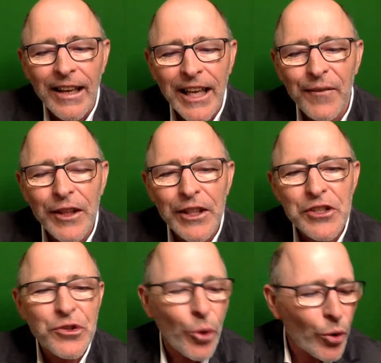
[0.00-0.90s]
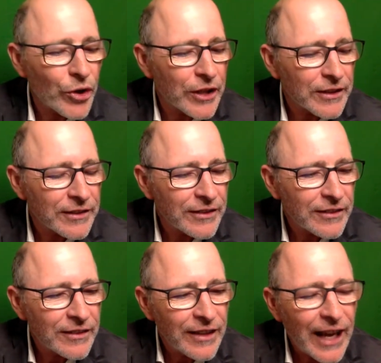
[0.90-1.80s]
giving this talk,
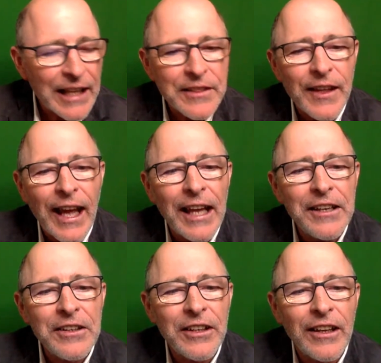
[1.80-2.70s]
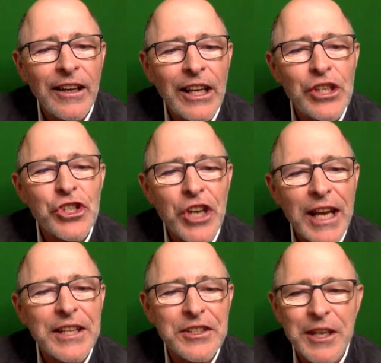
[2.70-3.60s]
at the end he
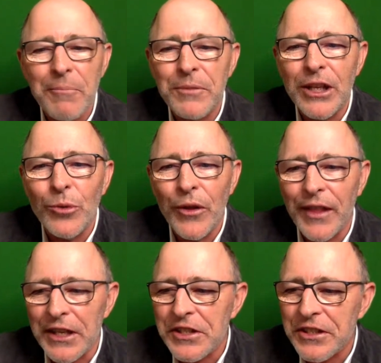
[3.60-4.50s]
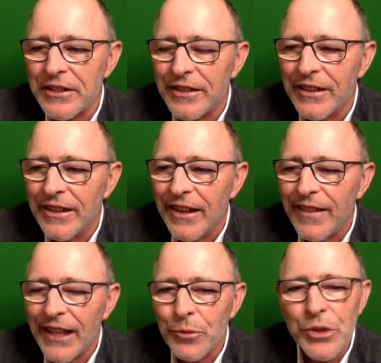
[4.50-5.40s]
shared something with us
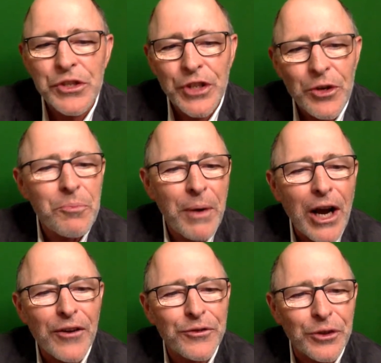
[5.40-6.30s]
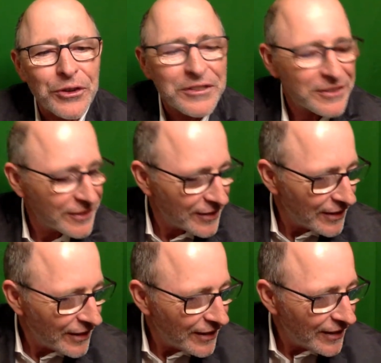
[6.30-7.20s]
that was so powerful.
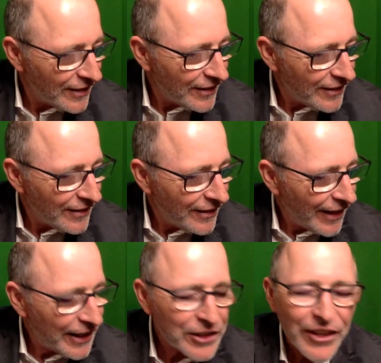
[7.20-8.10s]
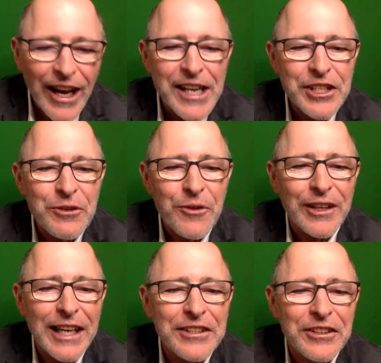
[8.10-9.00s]
And it ties in with
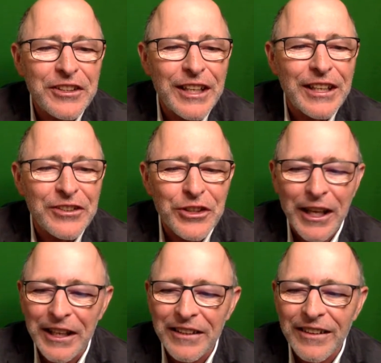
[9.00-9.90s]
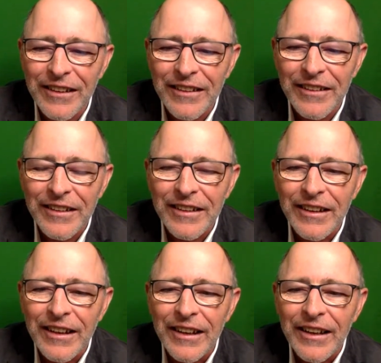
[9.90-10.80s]
the letter T today
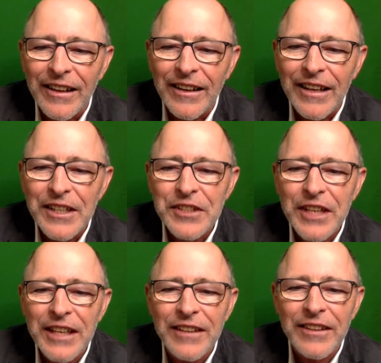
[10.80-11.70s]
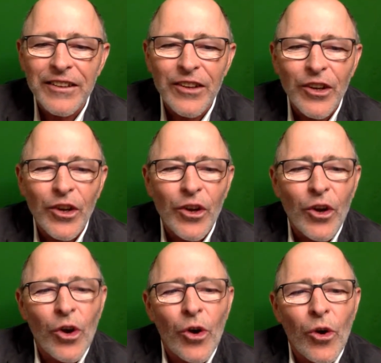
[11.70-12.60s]
he said,
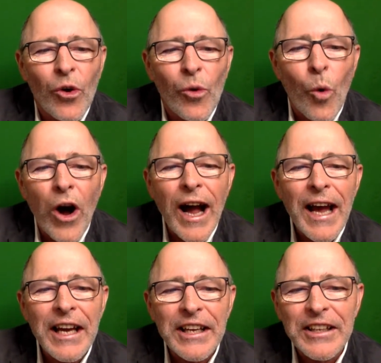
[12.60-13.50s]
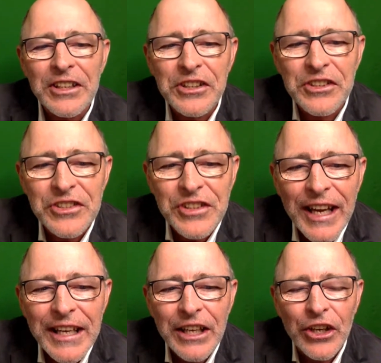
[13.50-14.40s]
Why
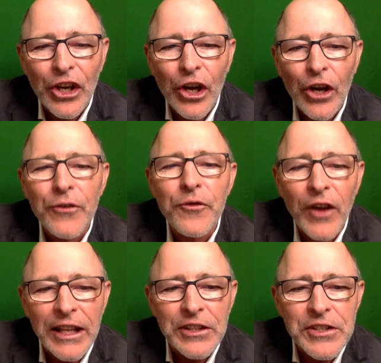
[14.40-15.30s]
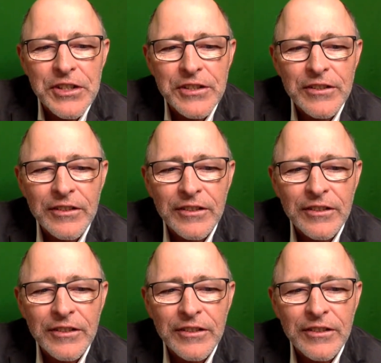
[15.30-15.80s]
take offense